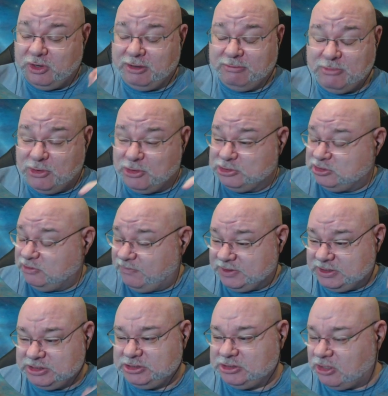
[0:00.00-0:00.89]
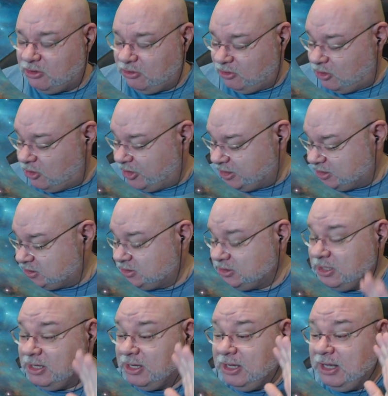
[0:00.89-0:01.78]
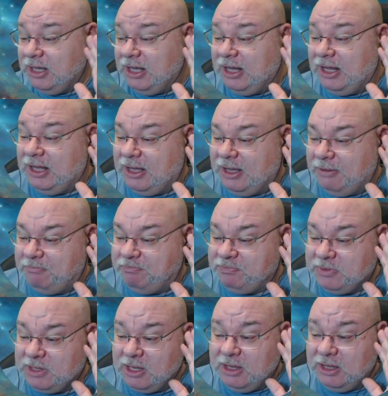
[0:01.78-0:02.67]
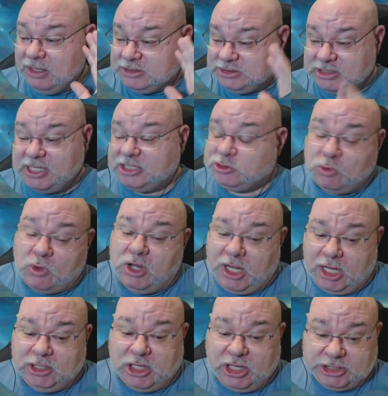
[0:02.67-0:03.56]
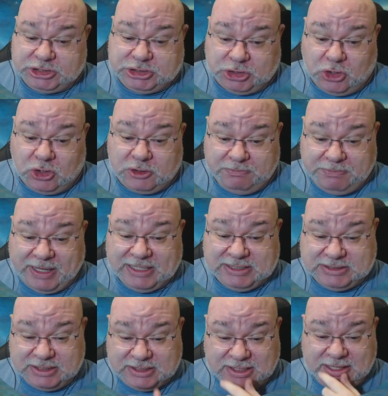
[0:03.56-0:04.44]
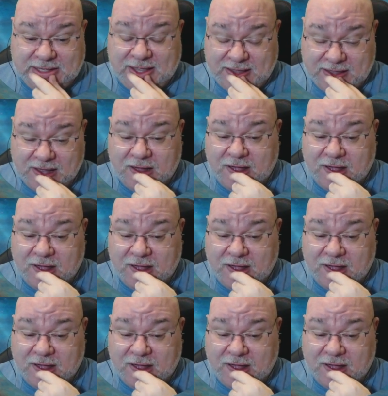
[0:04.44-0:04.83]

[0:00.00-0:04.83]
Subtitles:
immersive. It's so nice. So that's why I like shock, basically.